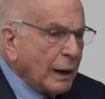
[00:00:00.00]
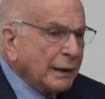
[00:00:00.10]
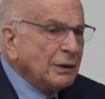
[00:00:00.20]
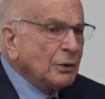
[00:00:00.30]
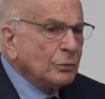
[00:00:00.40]

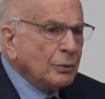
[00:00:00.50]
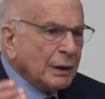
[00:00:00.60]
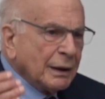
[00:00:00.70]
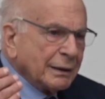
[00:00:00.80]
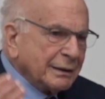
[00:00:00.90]
When
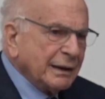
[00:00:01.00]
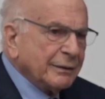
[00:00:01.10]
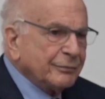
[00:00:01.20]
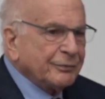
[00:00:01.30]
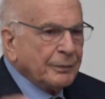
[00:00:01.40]
you
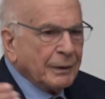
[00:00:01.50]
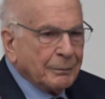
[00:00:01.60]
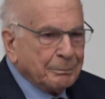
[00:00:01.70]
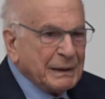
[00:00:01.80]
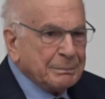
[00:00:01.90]
give
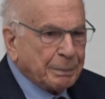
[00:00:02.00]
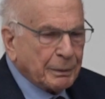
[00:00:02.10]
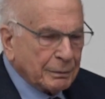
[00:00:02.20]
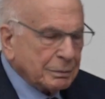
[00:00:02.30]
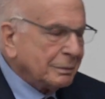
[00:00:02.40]

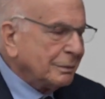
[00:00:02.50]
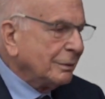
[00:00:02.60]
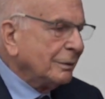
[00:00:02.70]
people,